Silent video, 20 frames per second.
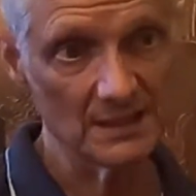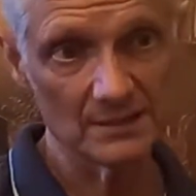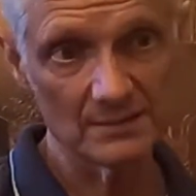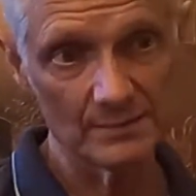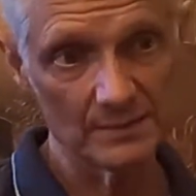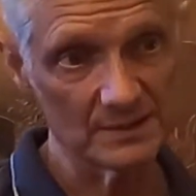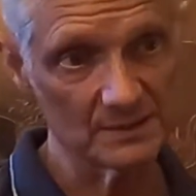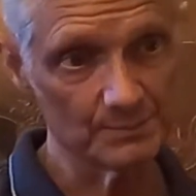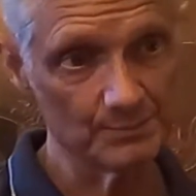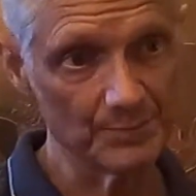
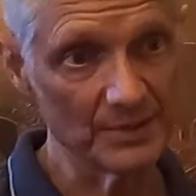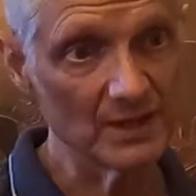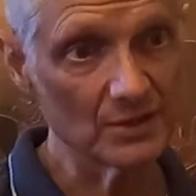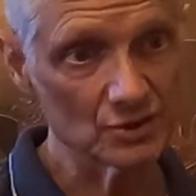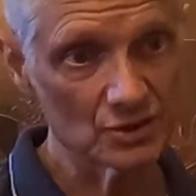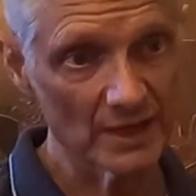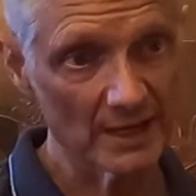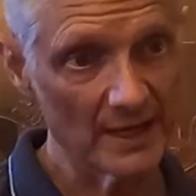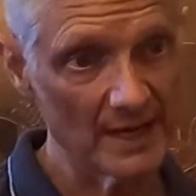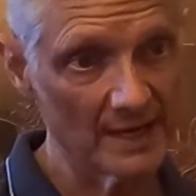these big
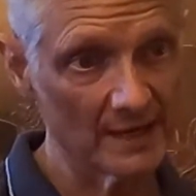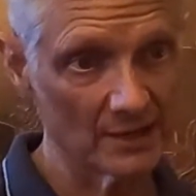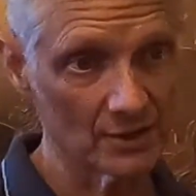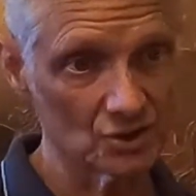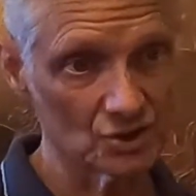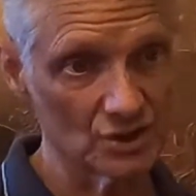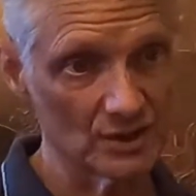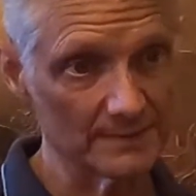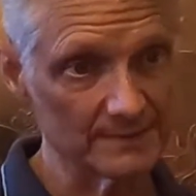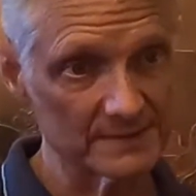gigantic
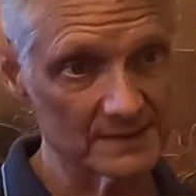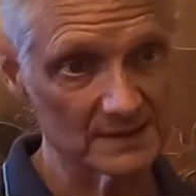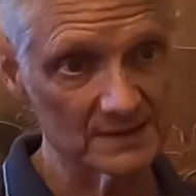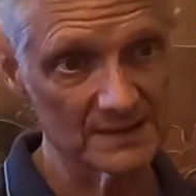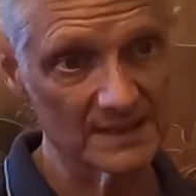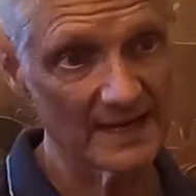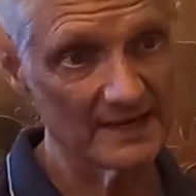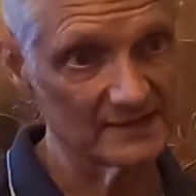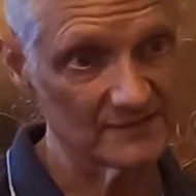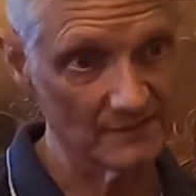ships the
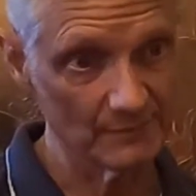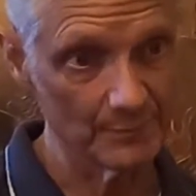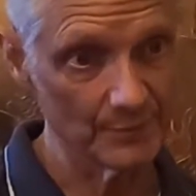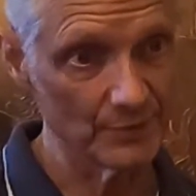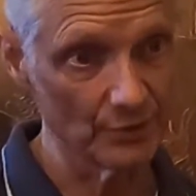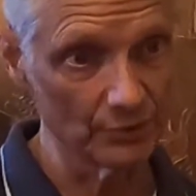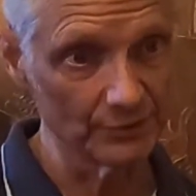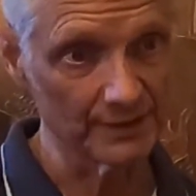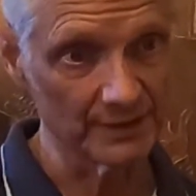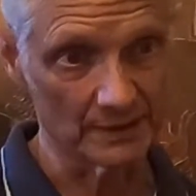size of
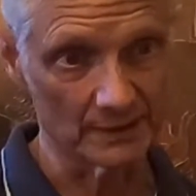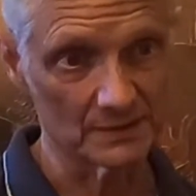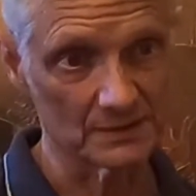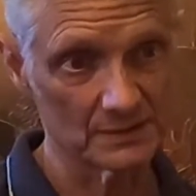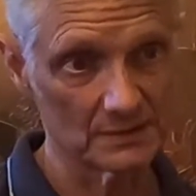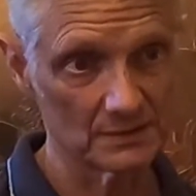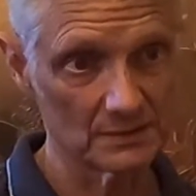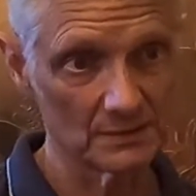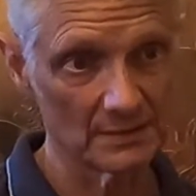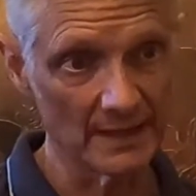buildings,